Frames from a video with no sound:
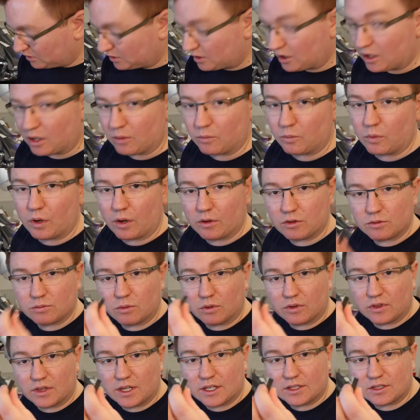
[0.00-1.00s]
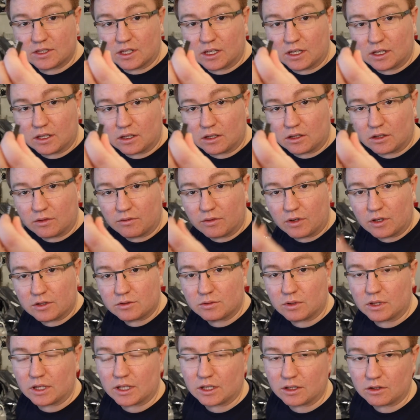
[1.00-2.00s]
Whereas what this little
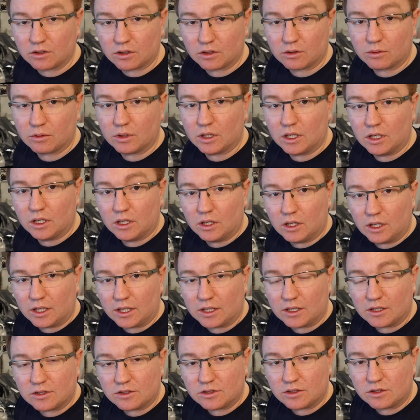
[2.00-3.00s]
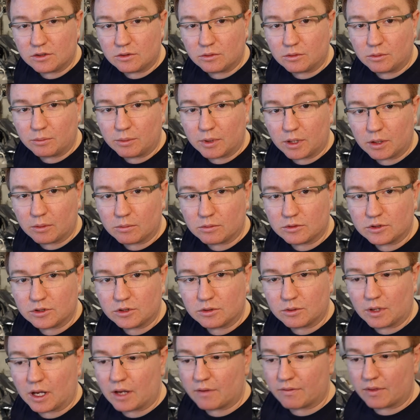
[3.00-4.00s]
device would let you do is you would be able
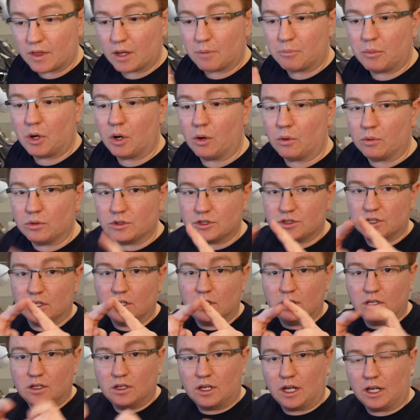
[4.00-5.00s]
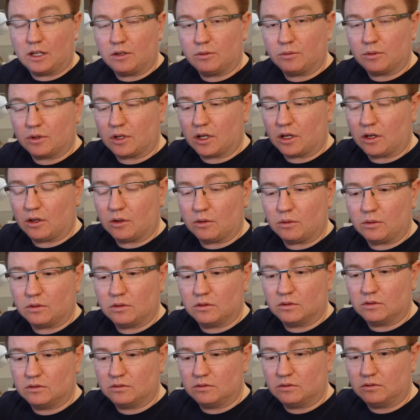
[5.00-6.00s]
to have that pulse, and it would go,
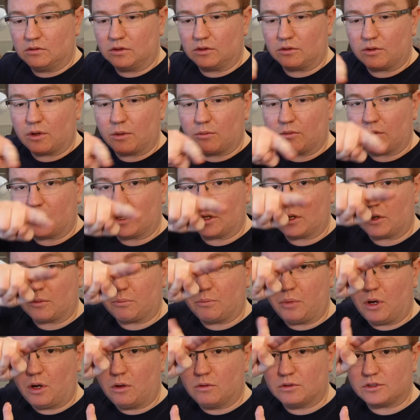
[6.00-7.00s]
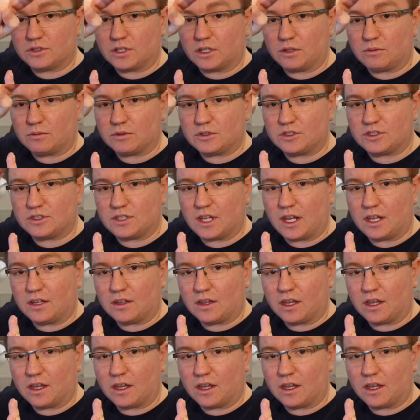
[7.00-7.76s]
it would come around and go pulse, and it would stay